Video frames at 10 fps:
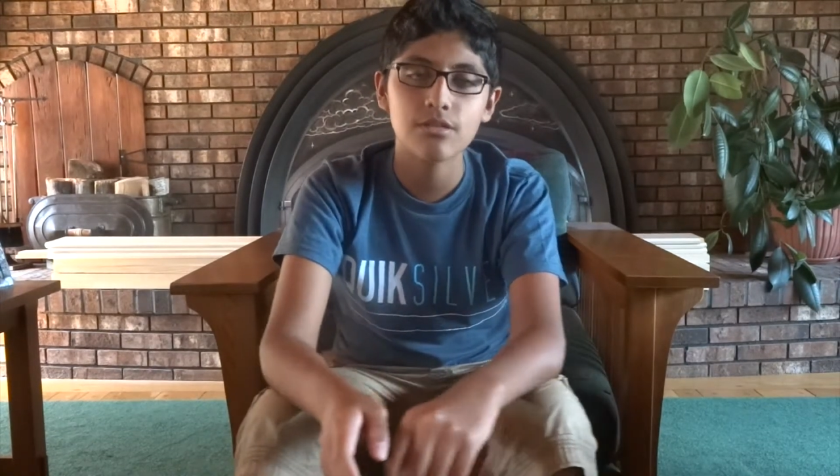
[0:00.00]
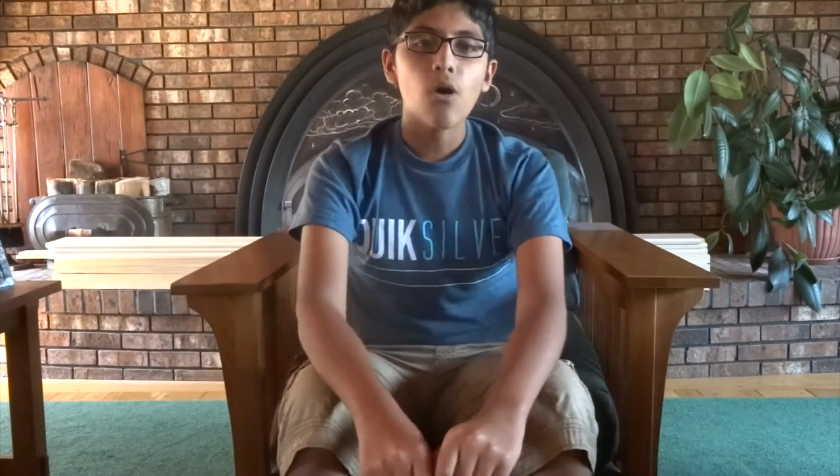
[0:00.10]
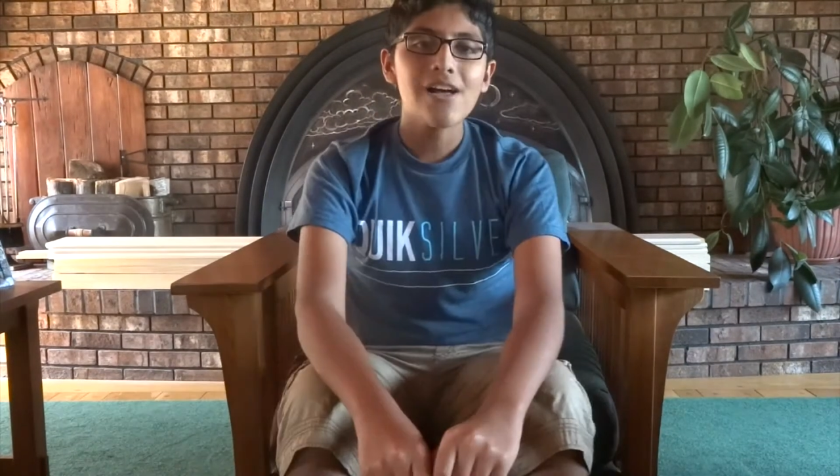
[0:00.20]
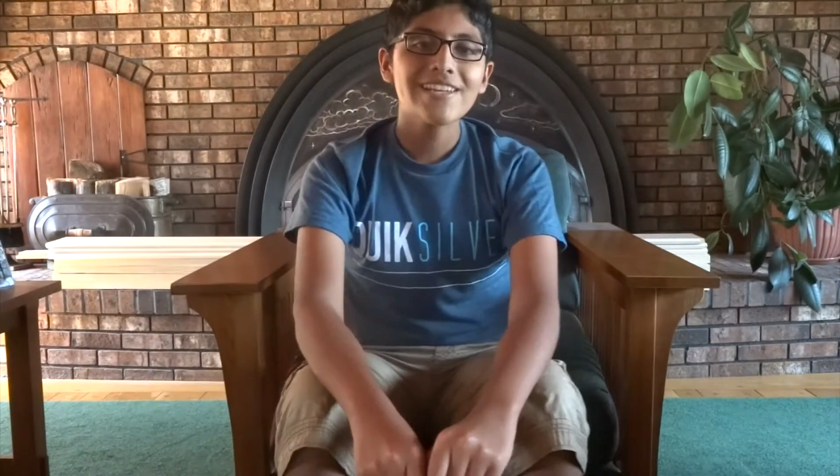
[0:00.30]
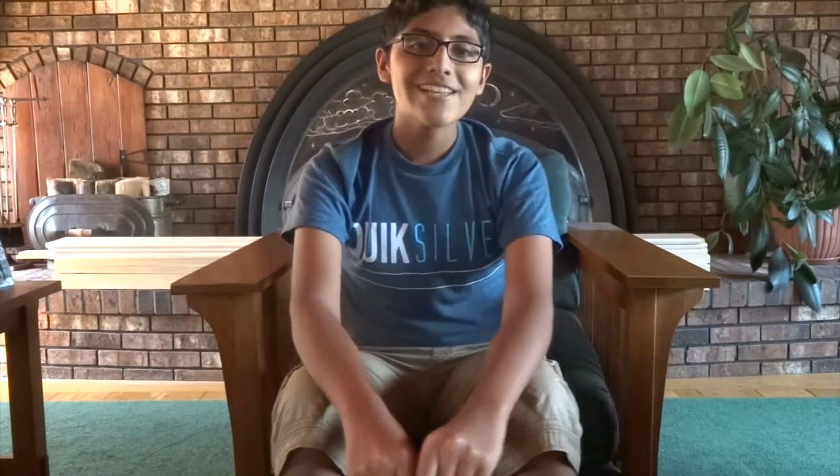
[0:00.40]

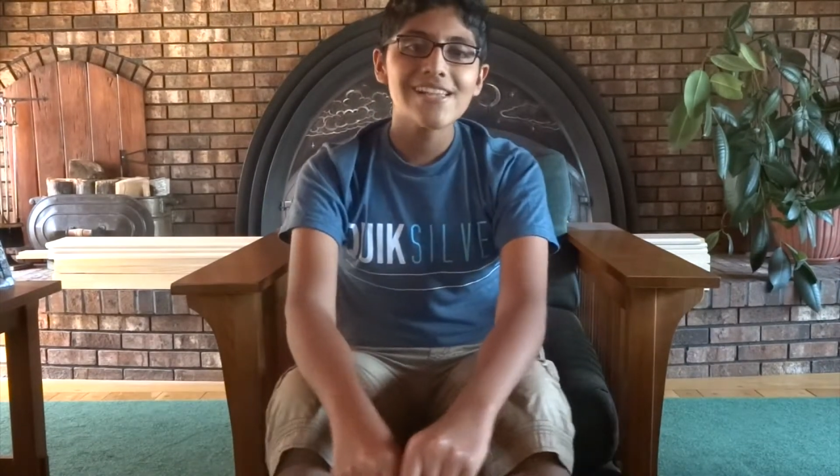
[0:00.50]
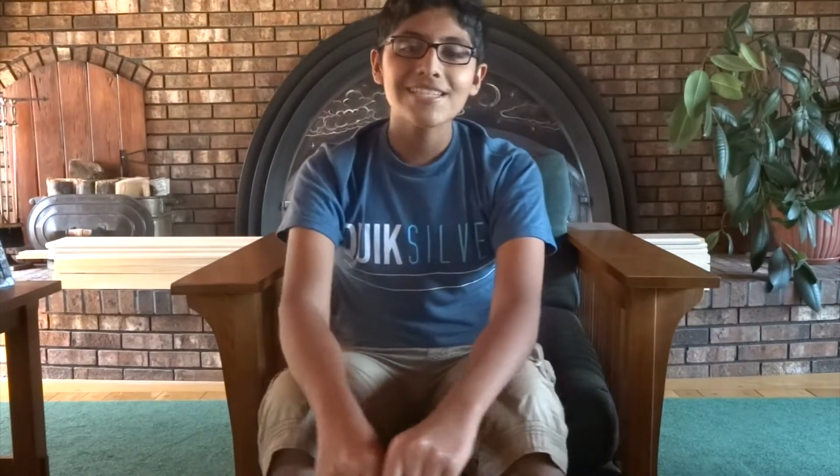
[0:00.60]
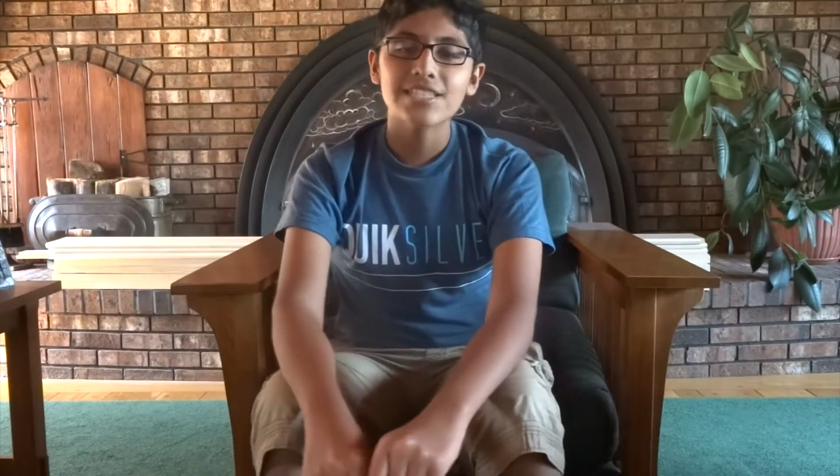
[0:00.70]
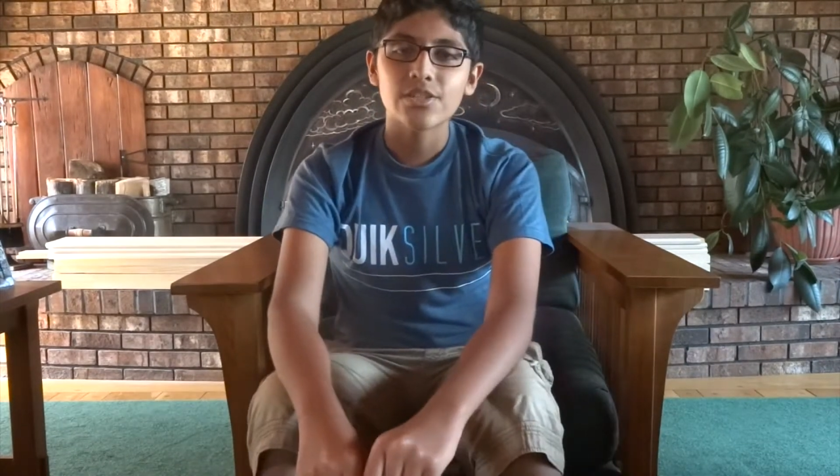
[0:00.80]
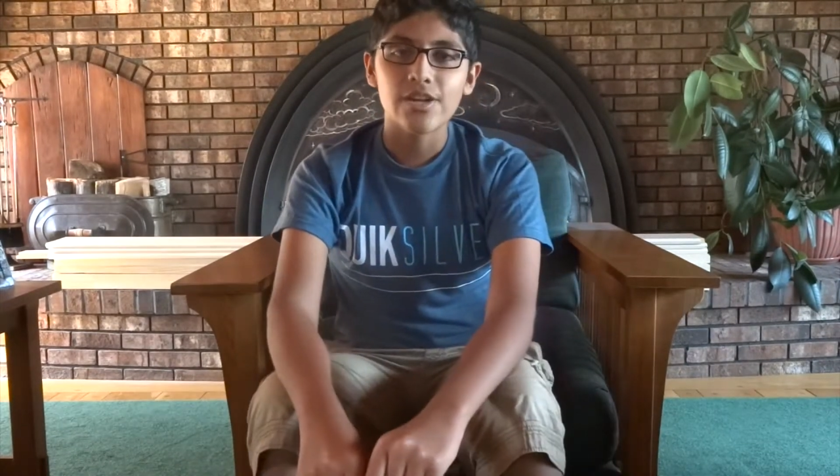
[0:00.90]
While
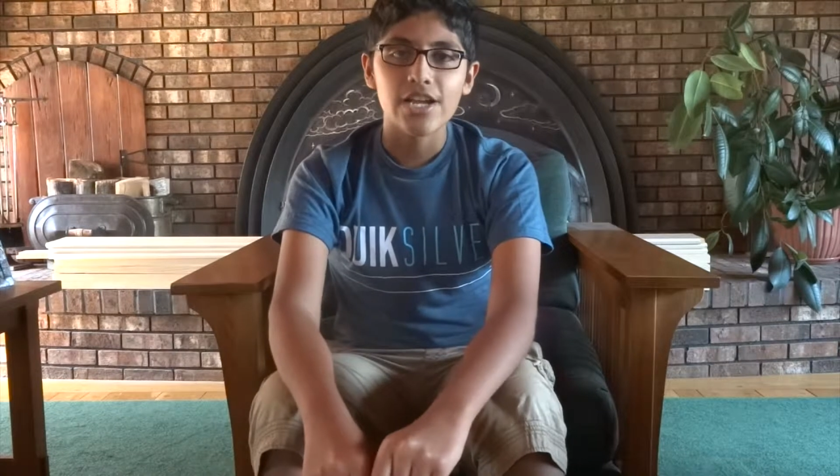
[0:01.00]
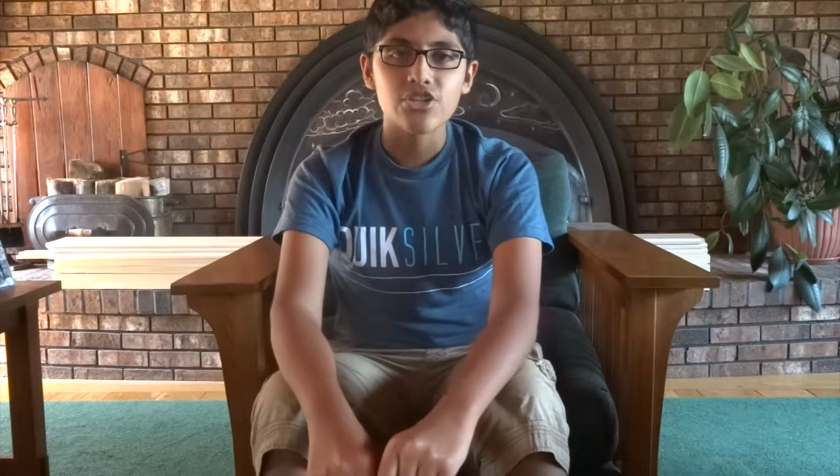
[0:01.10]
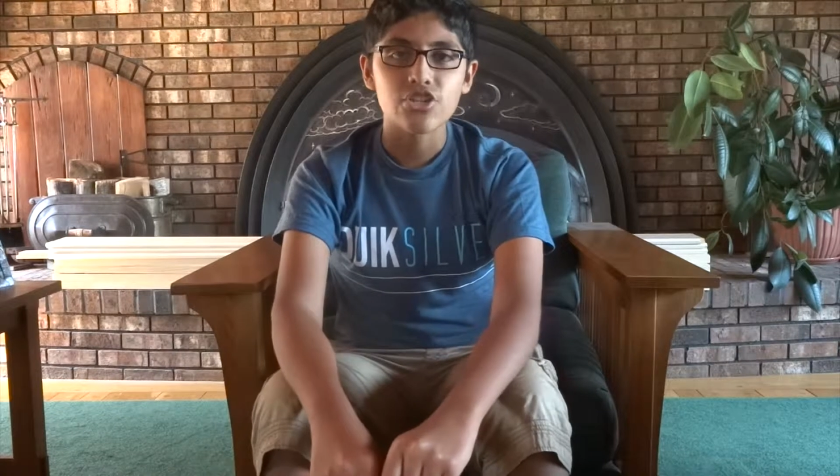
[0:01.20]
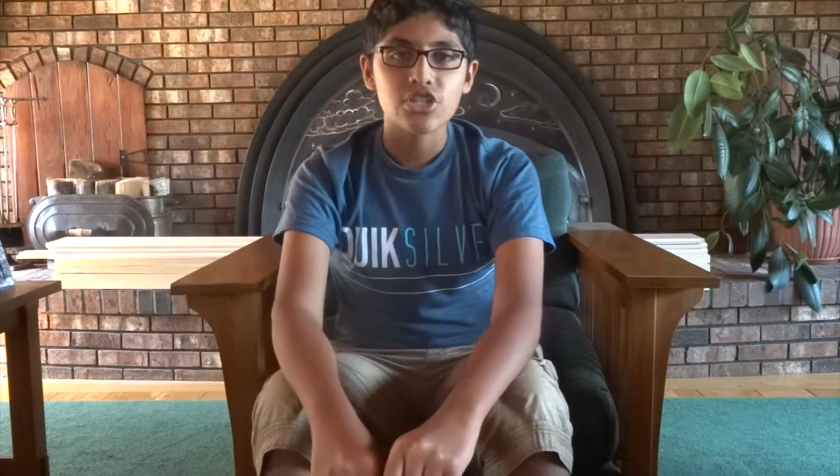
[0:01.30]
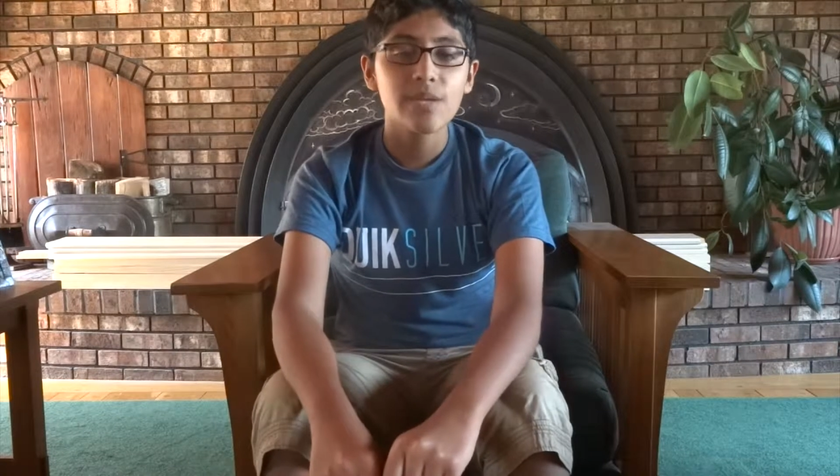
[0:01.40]
analyzing their
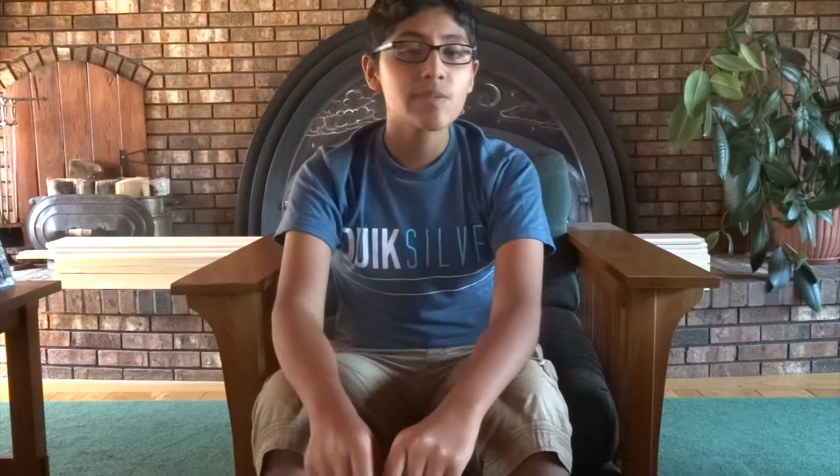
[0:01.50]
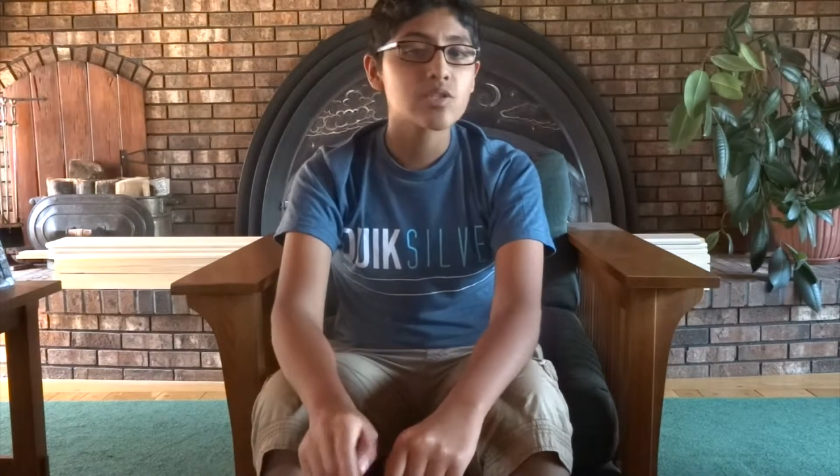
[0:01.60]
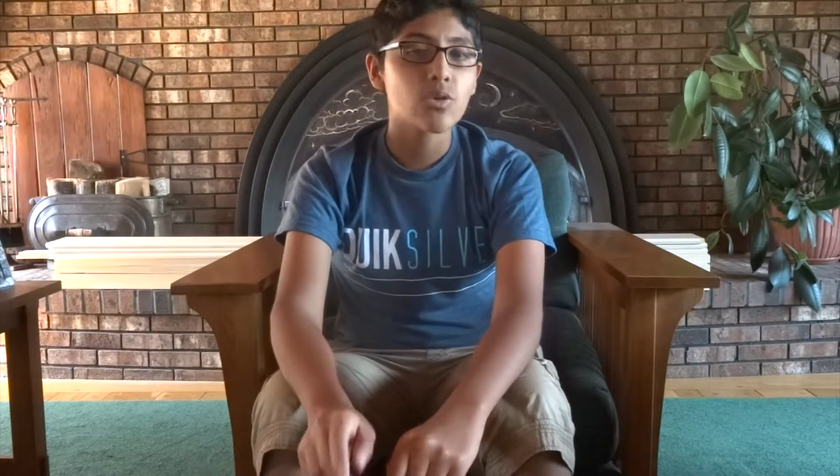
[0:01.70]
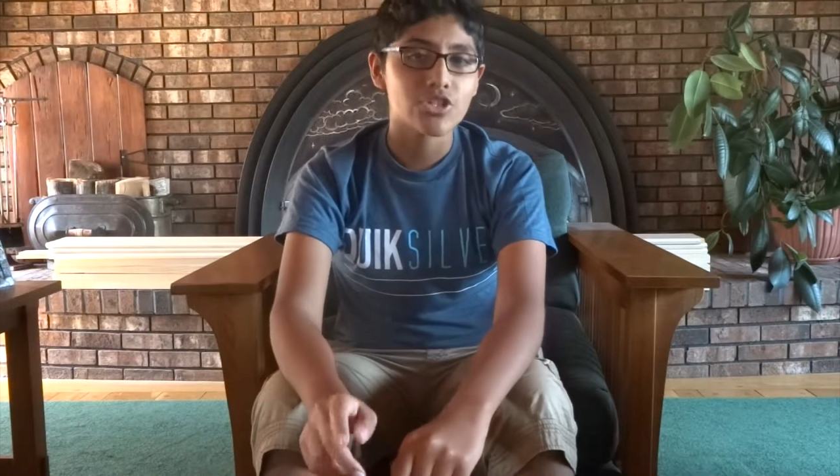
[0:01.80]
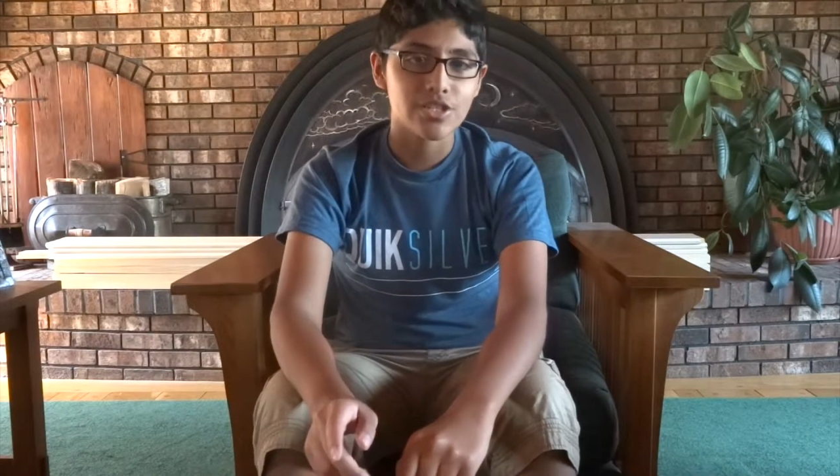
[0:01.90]
actions, keep this
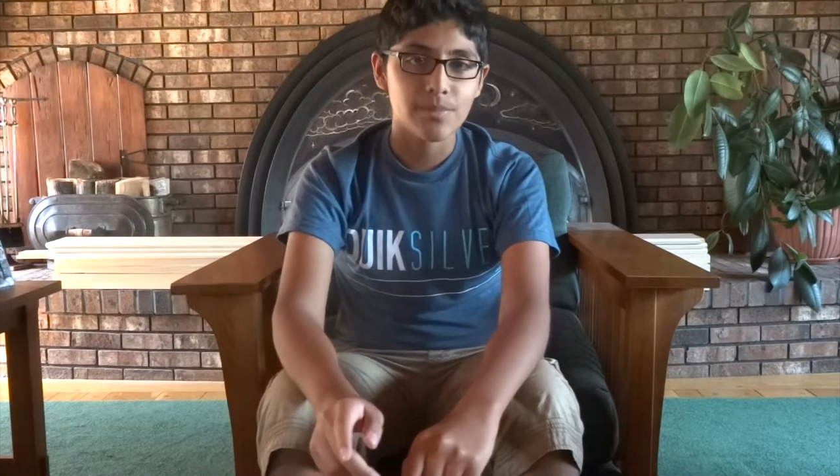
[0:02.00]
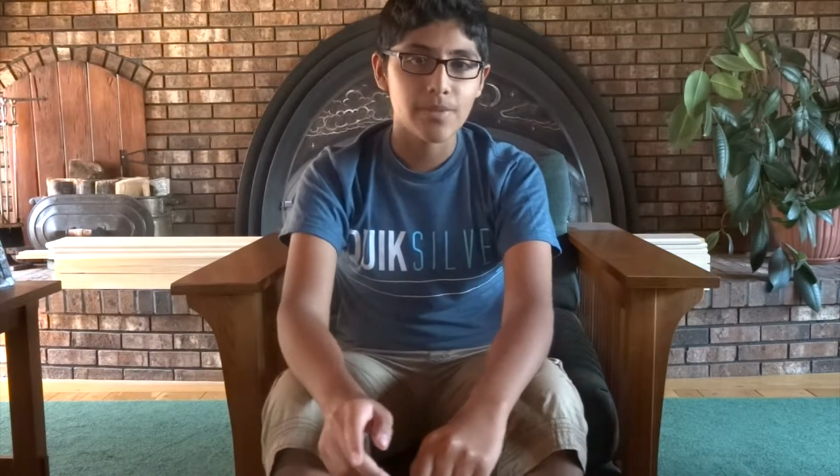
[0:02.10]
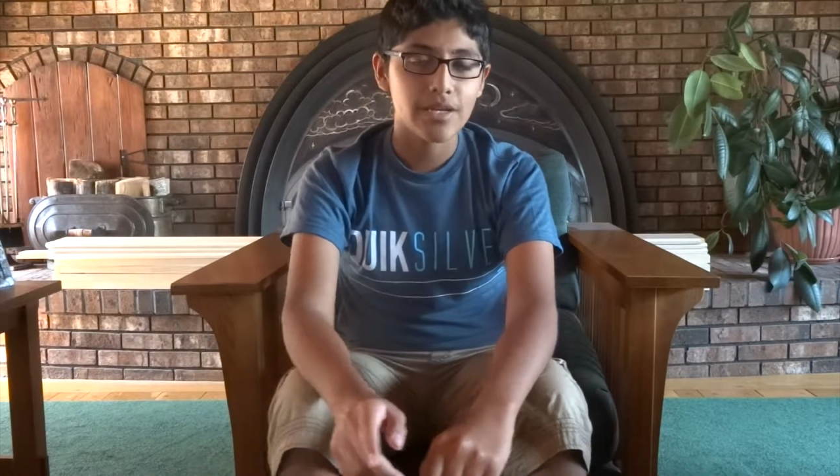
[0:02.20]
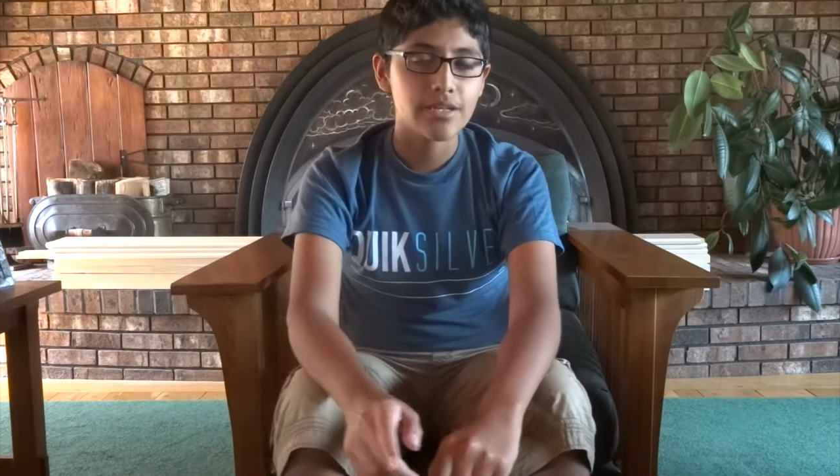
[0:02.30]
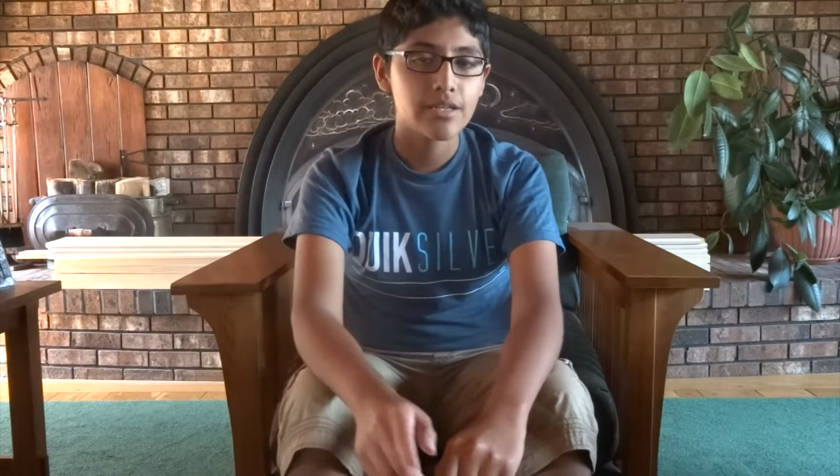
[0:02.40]
question in
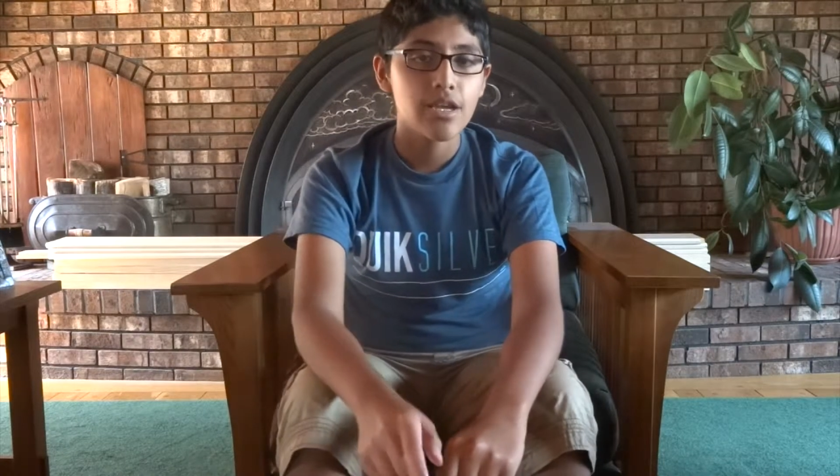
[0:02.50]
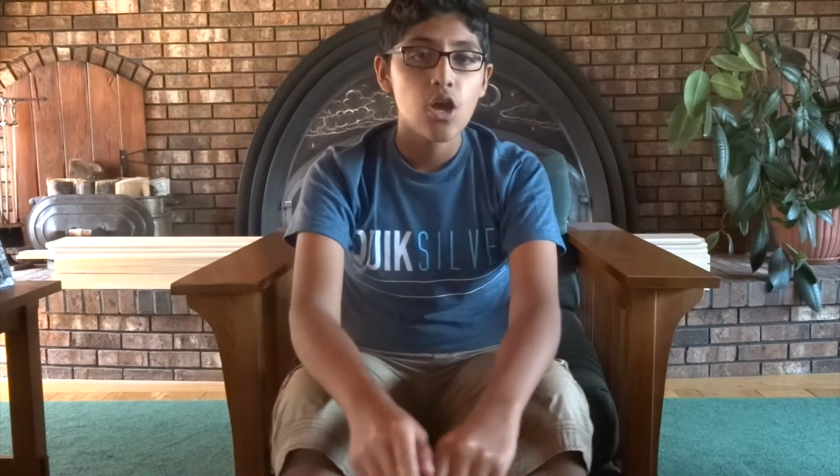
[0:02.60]
mind.